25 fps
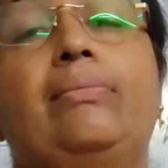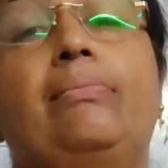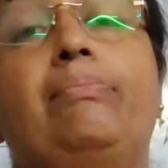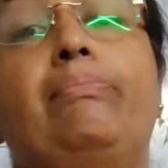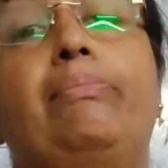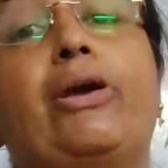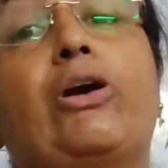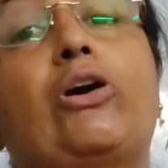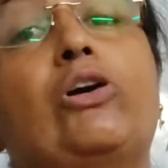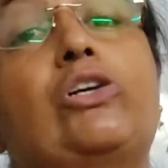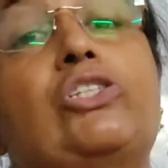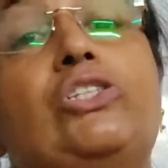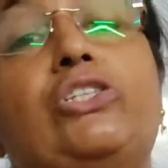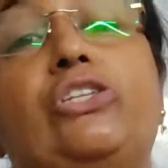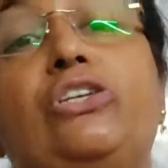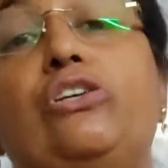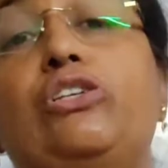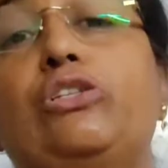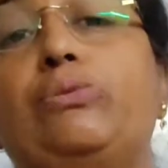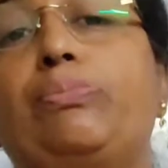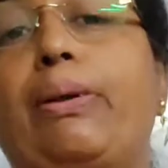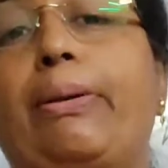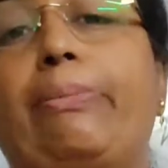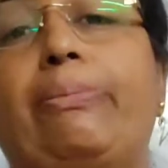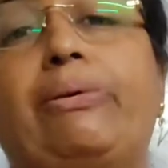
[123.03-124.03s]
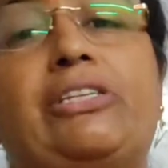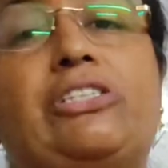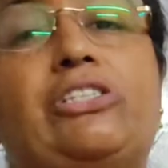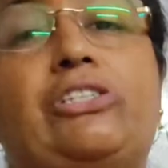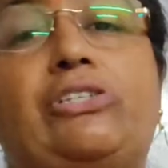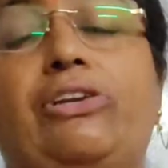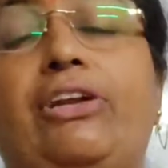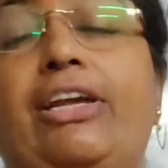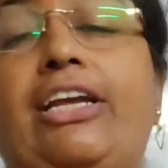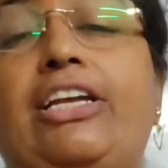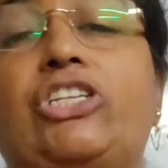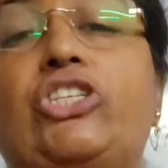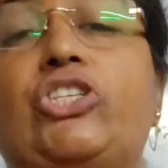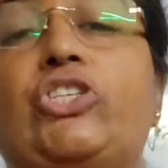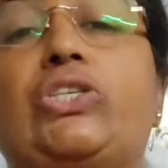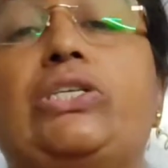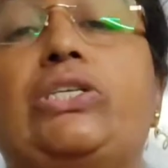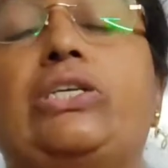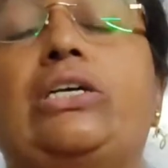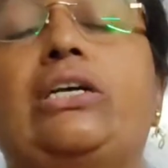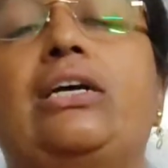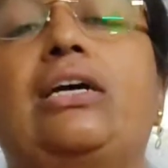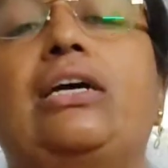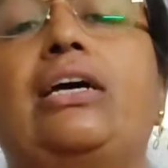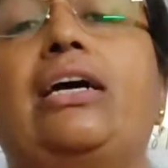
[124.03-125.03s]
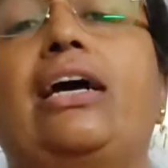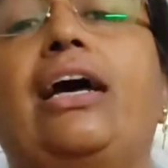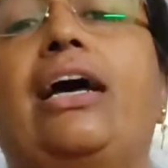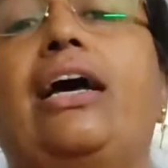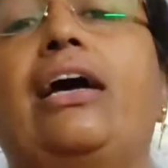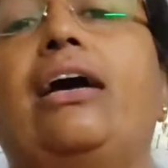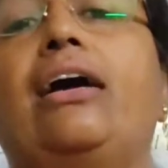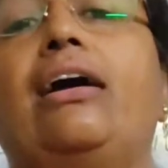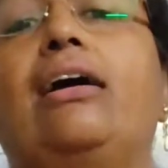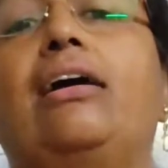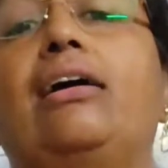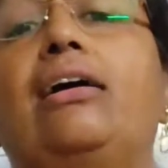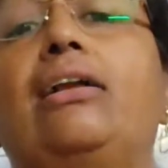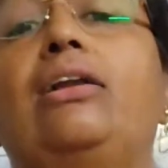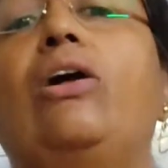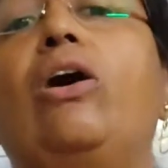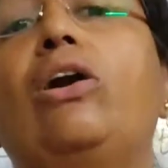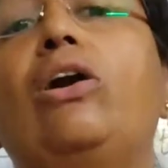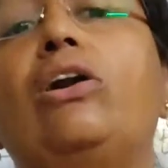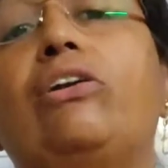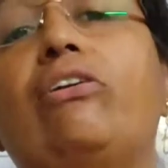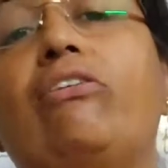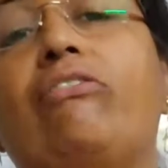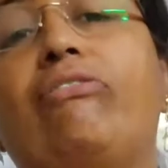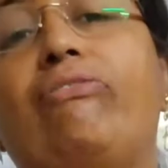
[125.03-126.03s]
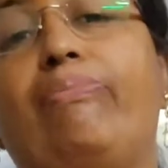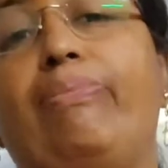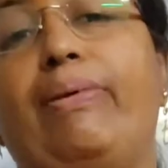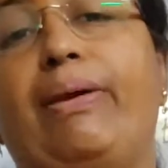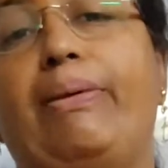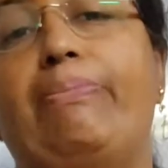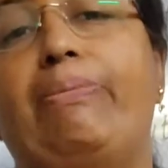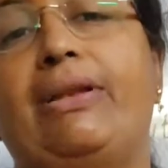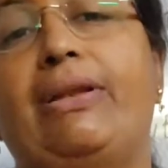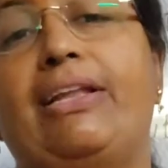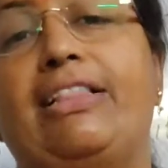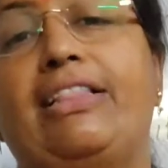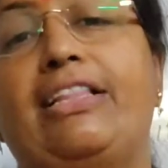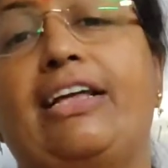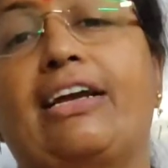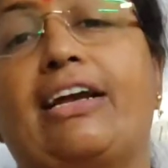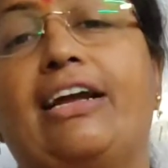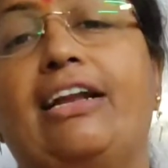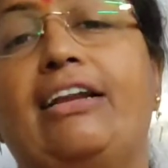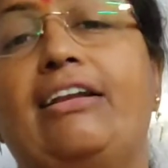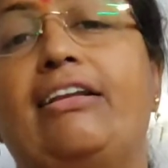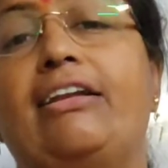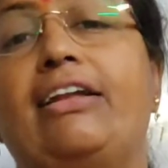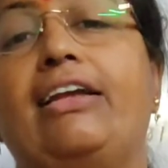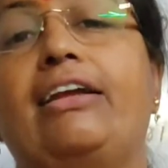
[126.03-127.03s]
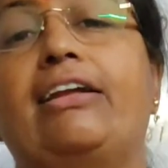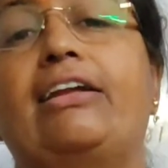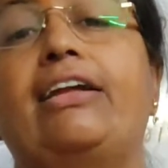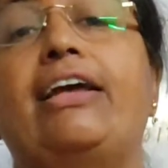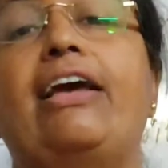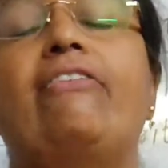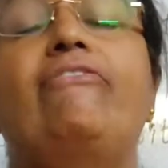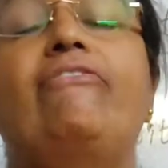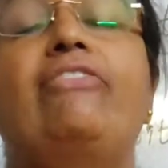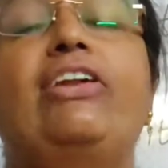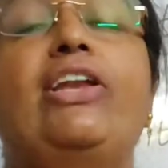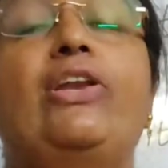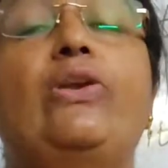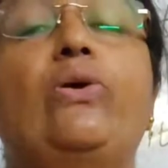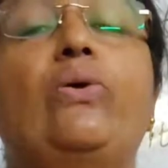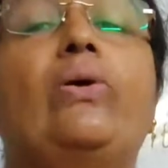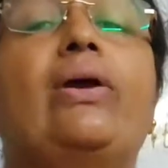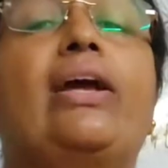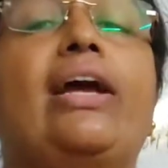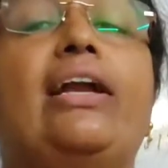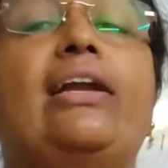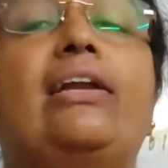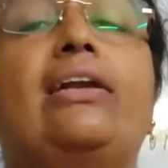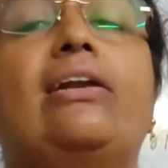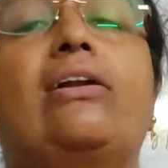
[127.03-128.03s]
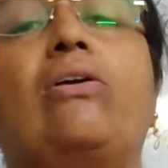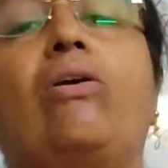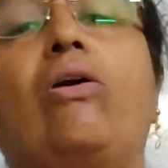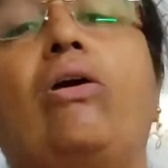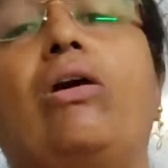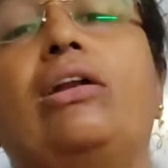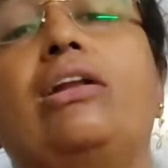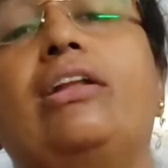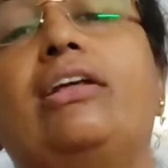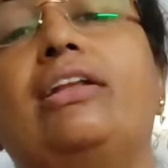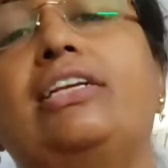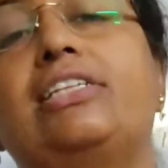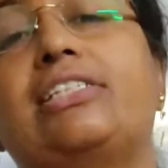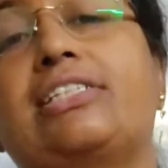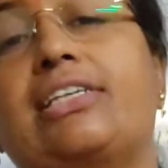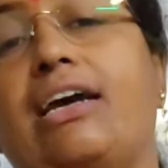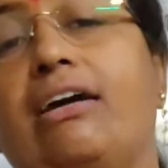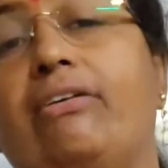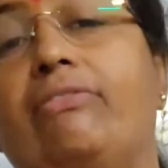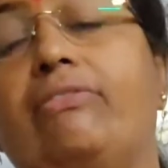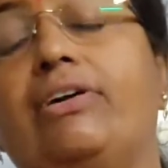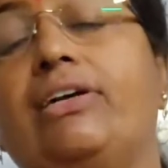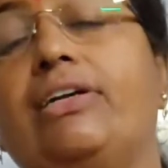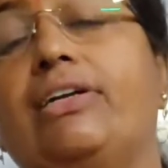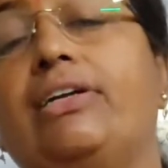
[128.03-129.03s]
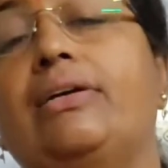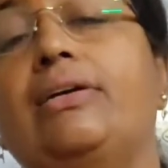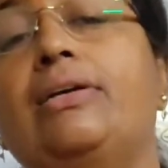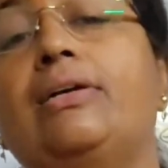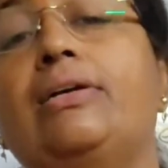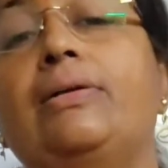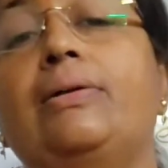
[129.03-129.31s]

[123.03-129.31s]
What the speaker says: because newspapers reach a lot of people in the country. Every nook and corner is covered.